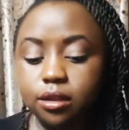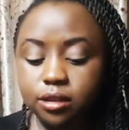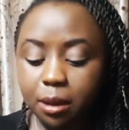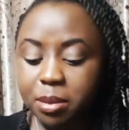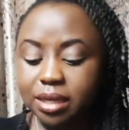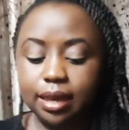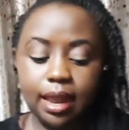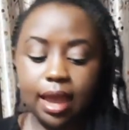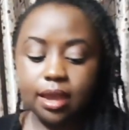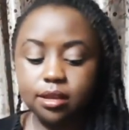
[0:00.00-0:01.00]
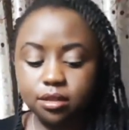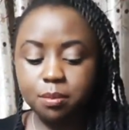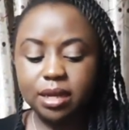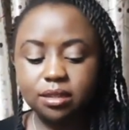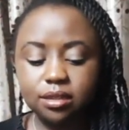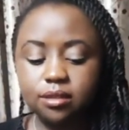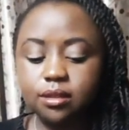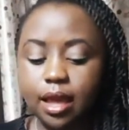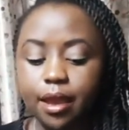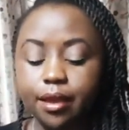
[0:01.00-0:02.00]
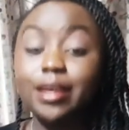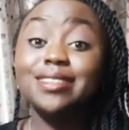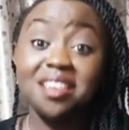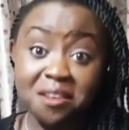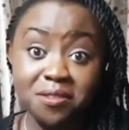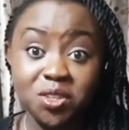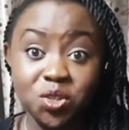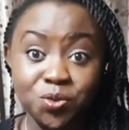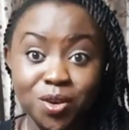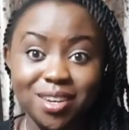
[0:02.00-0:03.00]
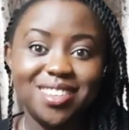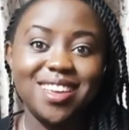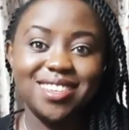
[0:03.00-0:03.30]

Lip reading: It's a bit light, but it's like, it's heavy chiffon.